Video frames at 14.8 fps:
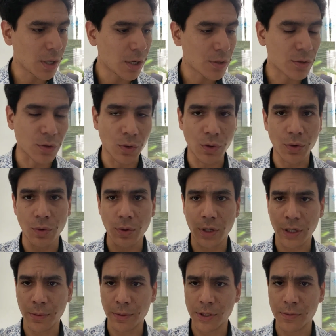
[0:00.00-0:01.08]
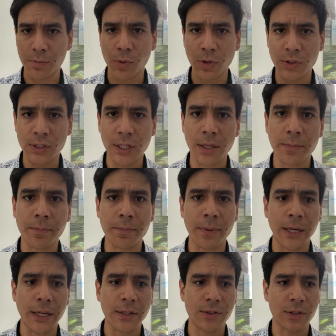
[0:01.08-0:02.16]
So it was mostly
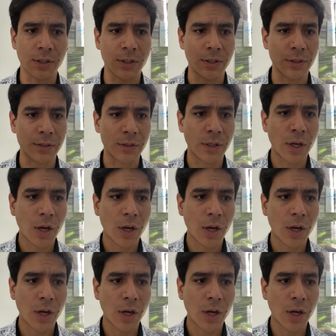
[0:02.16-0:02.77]
based on